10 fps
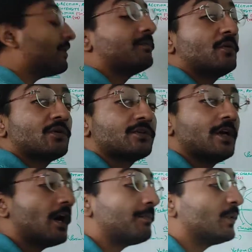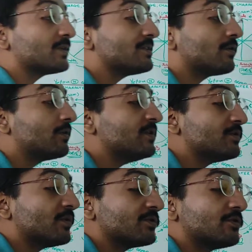about moksha, a person
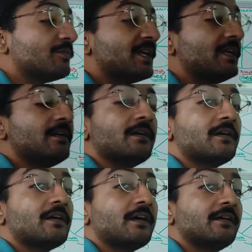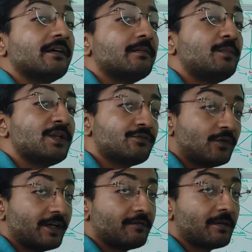always wants to be in
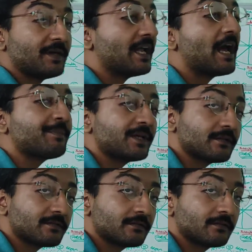blissful environment, happiness.